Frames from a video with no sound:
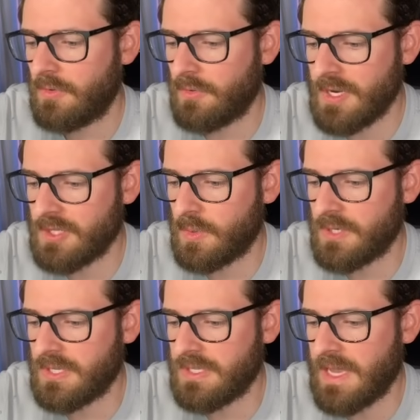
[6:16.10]

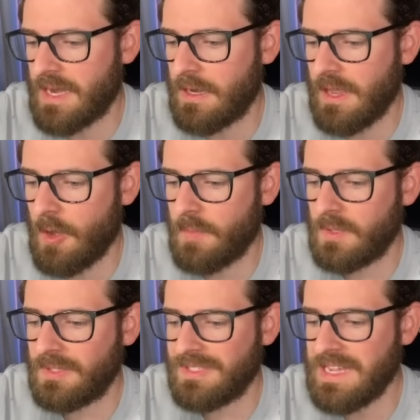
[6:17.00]
resources that help
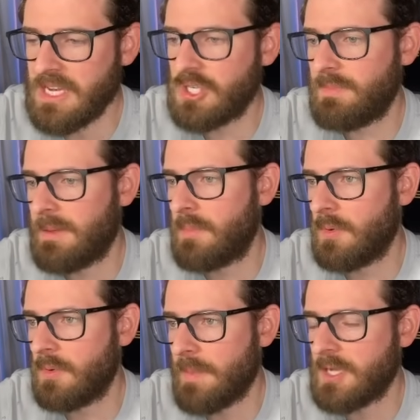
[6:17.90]
teach
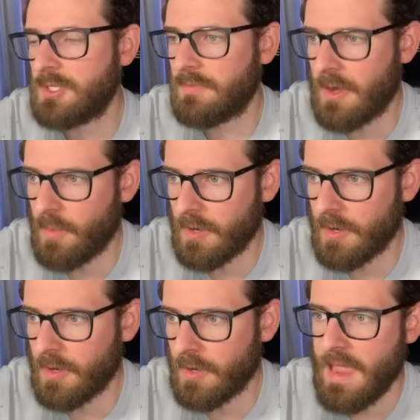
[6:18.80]
people about your
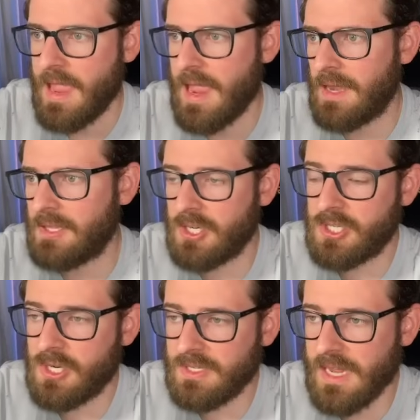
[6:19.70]
framework. And it
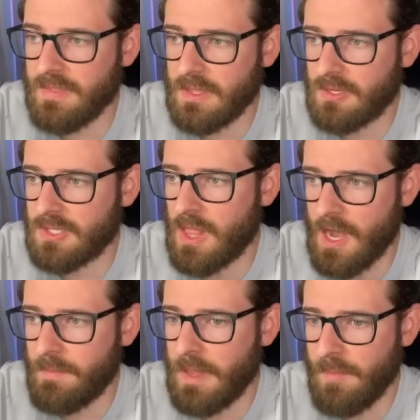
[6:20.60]
just turns out that there's a
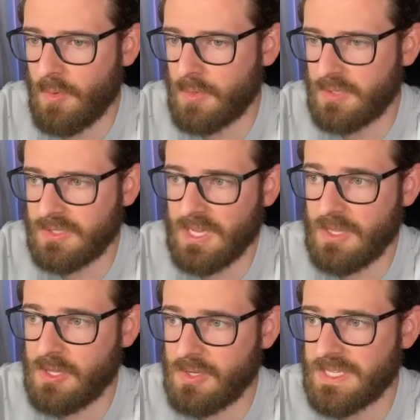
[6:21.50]
lot of people who
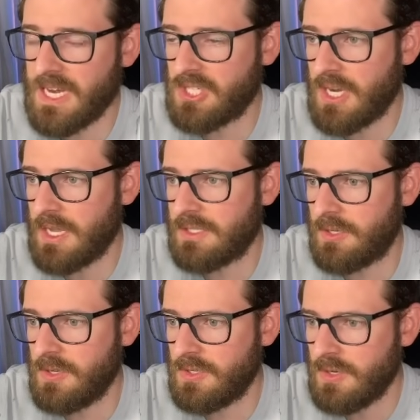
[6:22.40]
tend to use Next.js
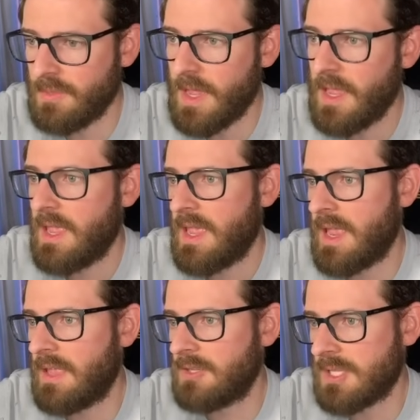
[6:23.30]
on YouTube,
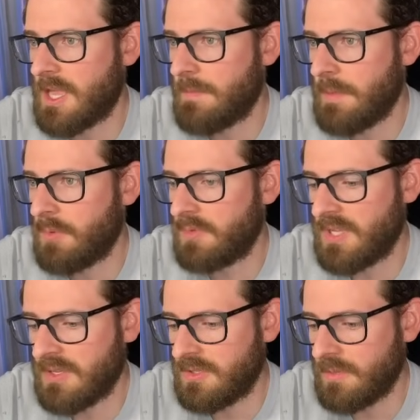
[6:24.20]
and there's a lot of people who
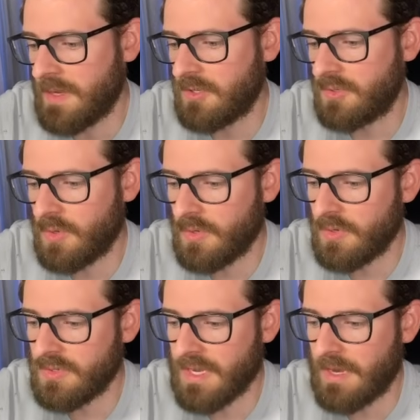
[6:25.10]
tend to make
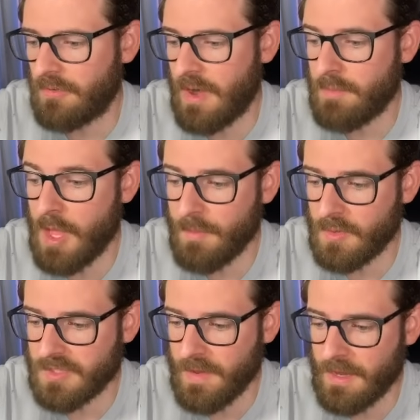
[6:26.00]
tutorials and write blog
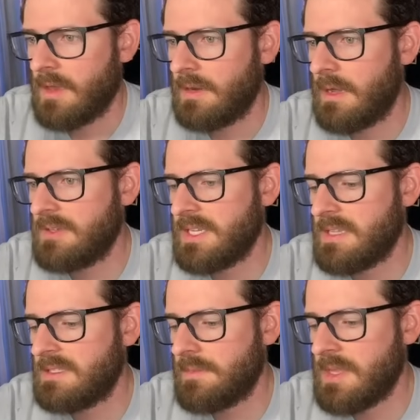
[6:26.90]
posts about it. Now, I'll say
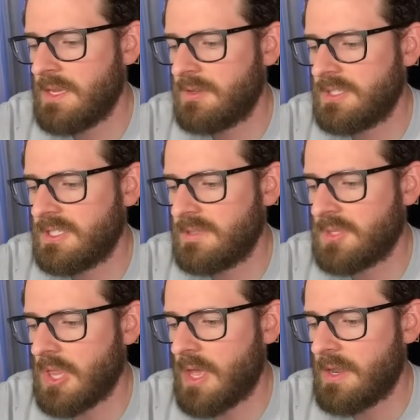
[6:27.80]
that some of the ecosystems,
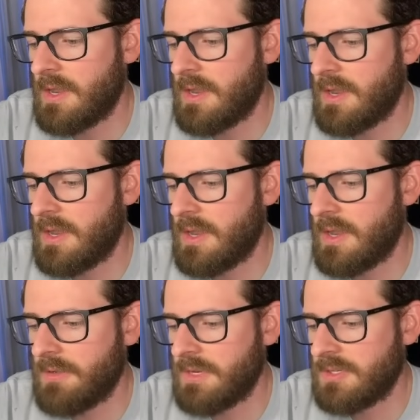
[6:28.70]
a lot of the
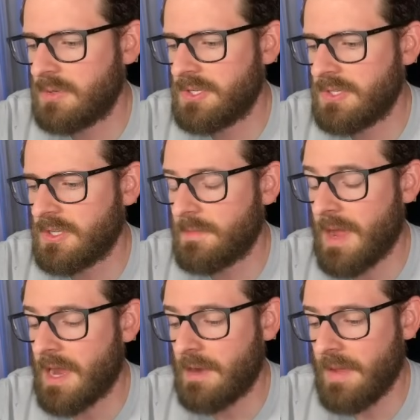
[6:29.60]
training resources are
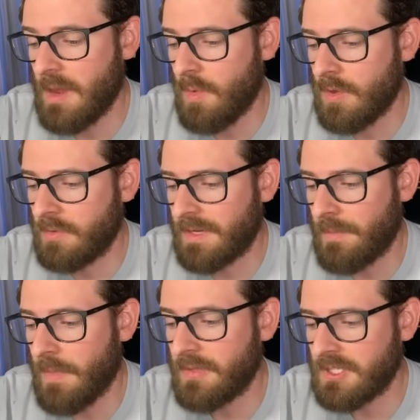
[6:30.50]
behind a paywall, like a
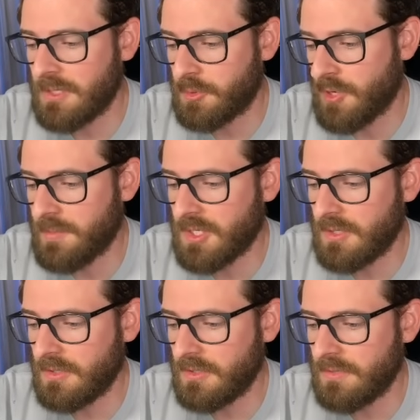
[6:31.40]
monthly
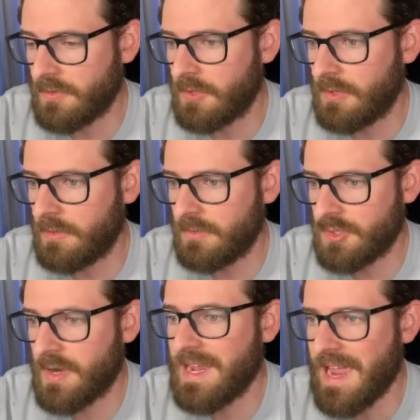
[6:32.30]
subscription for
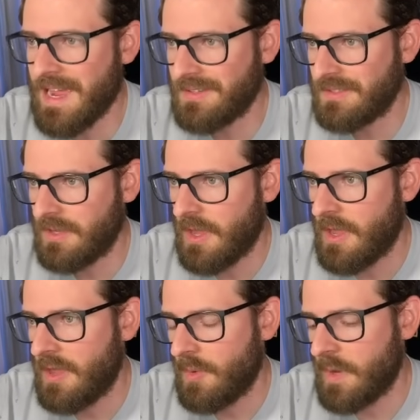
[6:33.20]
screencasts,
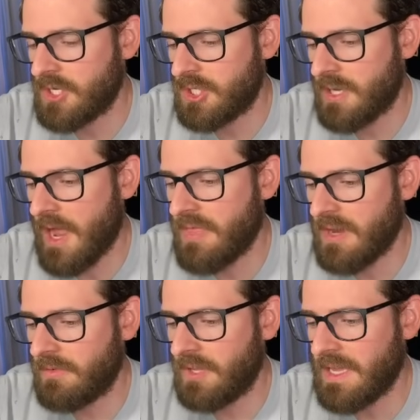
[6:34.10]
which I
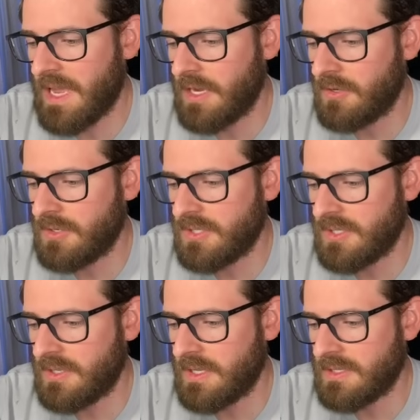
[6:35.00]
think really
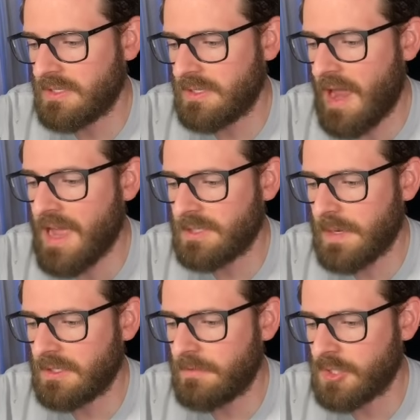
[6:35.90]
hinders this
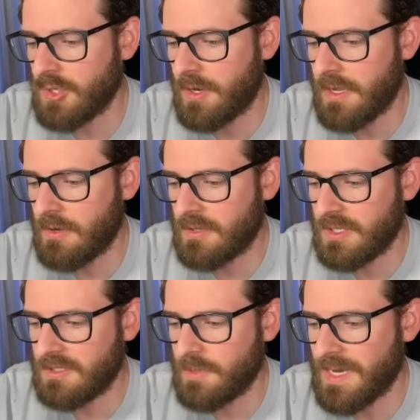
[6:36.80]
aspect of a strong
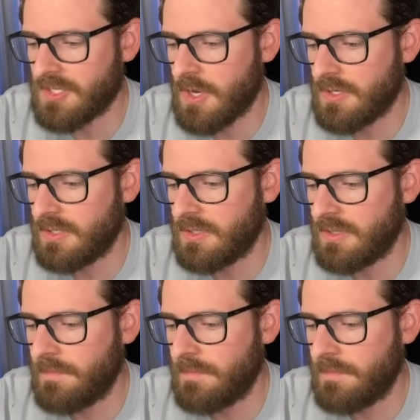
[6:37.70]
ecosystem. Like, it's hard to